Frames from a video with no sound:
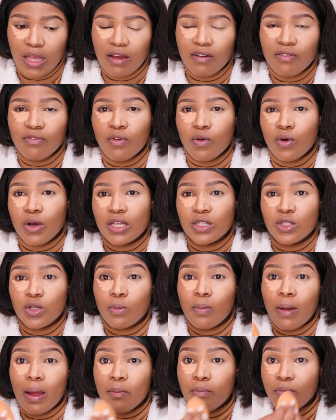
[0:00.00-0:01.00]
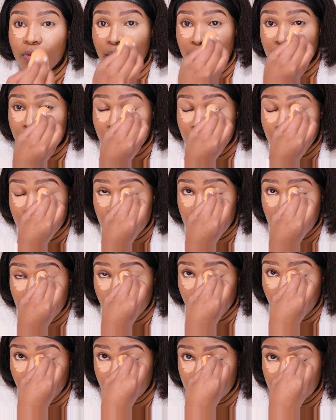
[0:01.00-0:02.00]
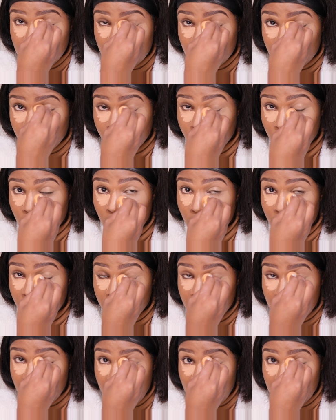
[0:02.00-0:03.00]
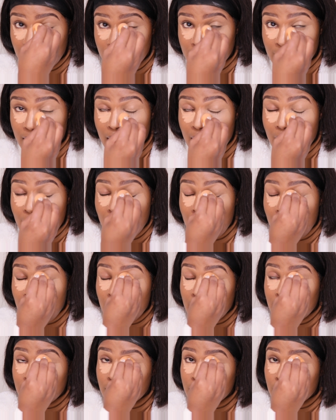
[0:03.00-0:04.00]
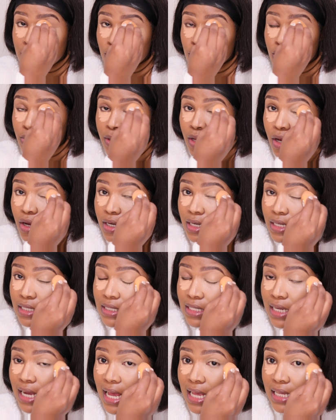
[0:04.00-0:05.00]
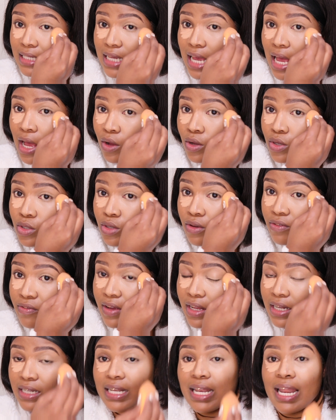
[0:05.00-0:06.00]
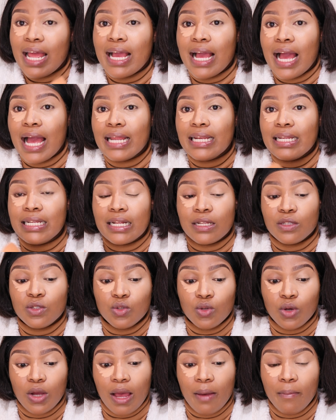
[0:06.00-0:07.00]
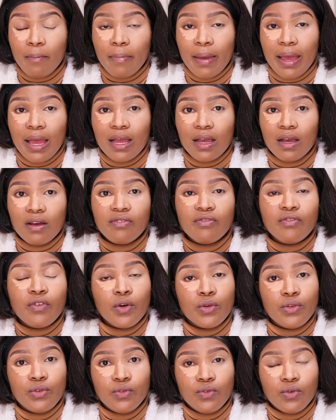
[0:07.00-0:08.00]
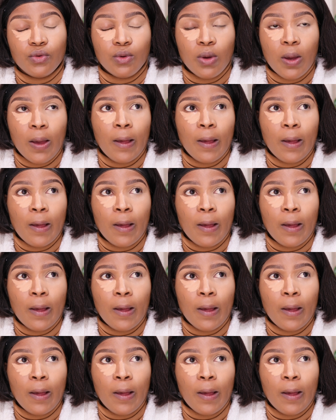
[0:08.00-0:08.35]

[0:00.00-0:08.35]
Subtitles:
focus on my branding, the importance of all of that. And to be honest, guys, I also felt like I needed to come back for you.